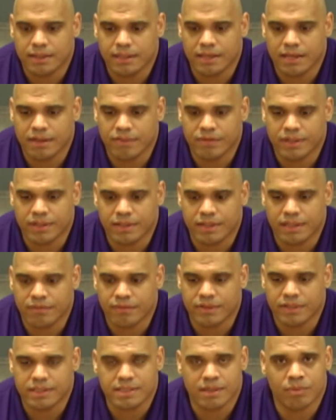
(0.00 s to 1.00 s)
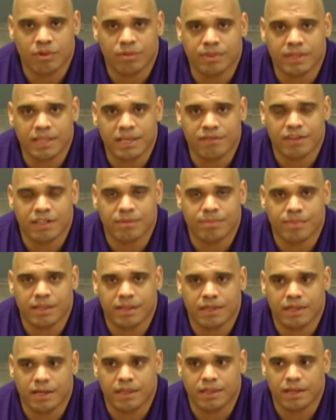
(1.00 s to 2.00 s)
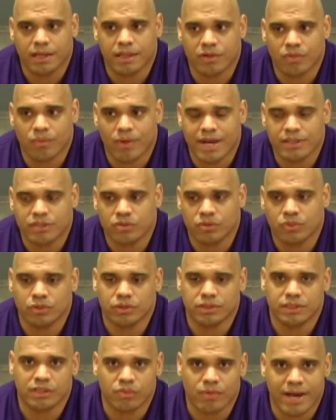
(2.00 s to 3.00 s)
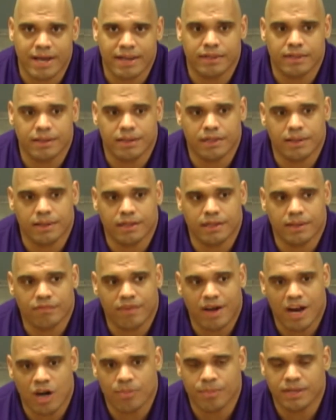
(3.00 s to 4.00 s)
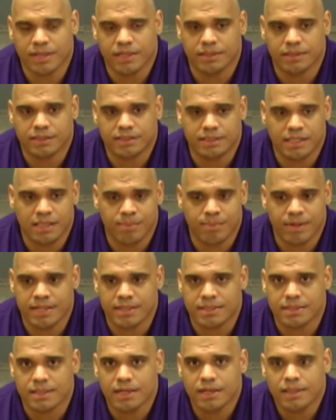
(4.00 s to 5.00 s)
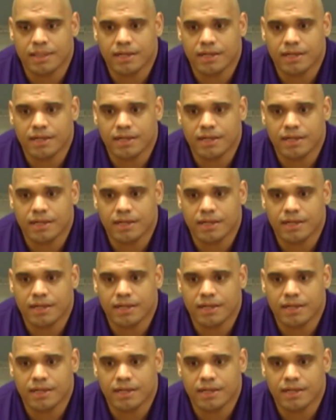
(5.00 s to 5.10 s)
given someone believing them and the right tools and the right environment and teammates,